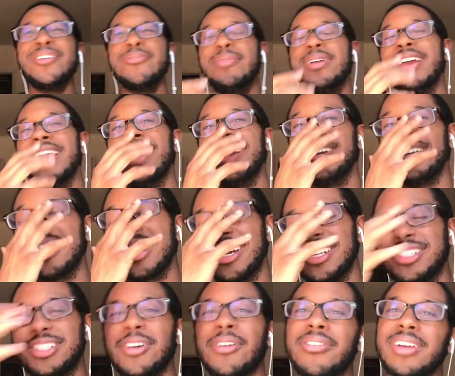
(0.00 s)
yeah, you
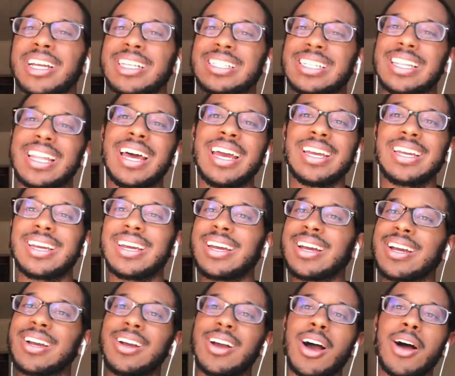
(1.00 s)
guys, don't forget to like,
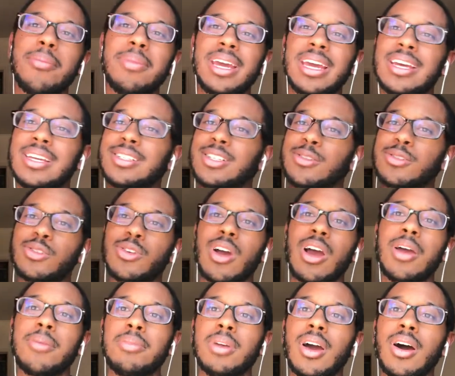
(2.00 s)
comment, and
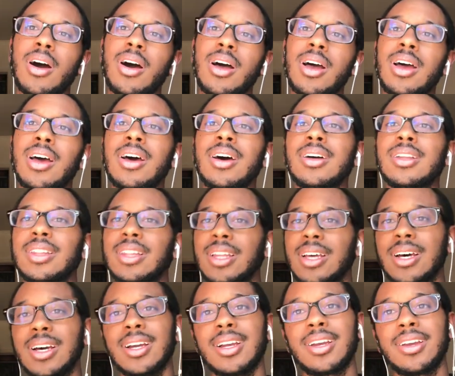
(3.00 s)
subscribe, y'all.
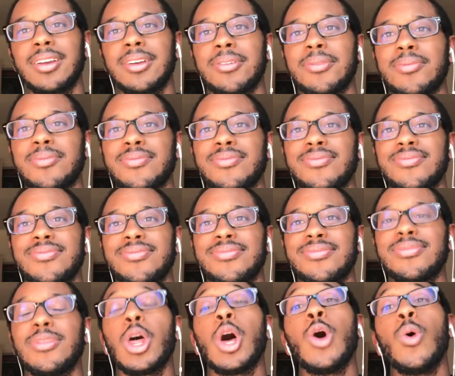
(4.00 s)
Look,
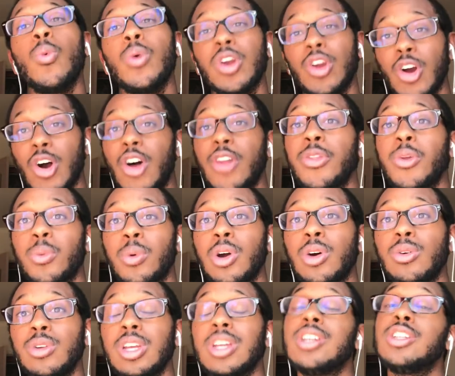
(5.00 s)
we are on the
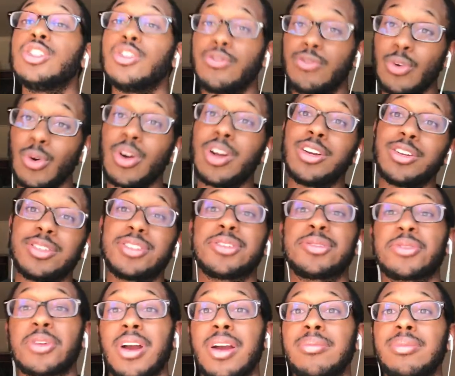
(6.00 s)
road to 400
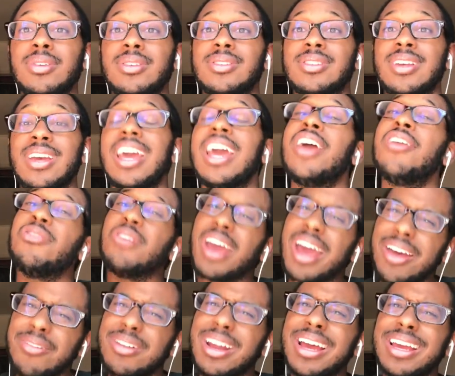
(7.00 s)
subscribers. If you
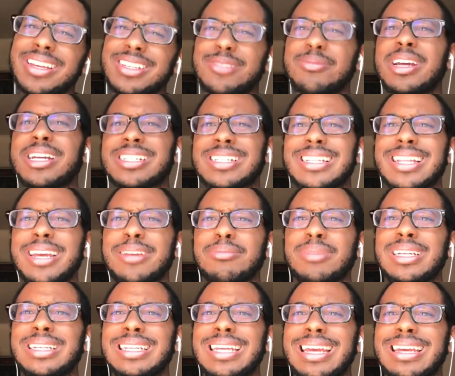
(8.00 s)
have not hit smash the like
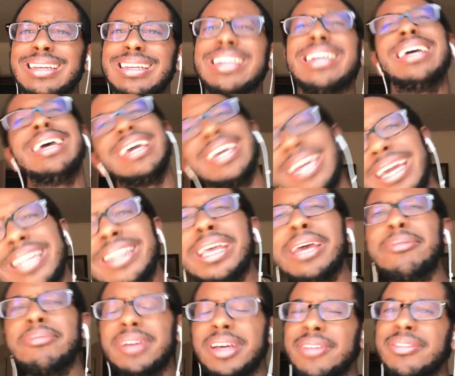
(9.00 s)
button yet, hit
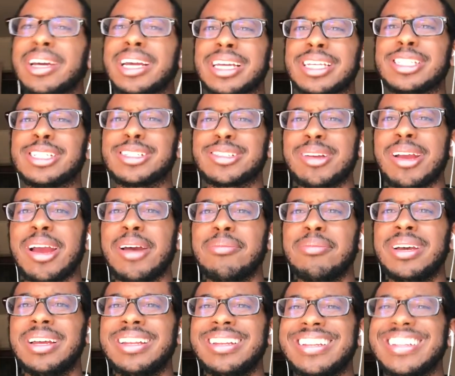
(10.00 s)
that motherfucking subscribe
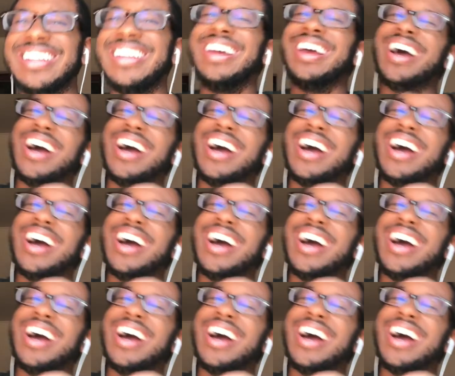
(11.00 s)
button.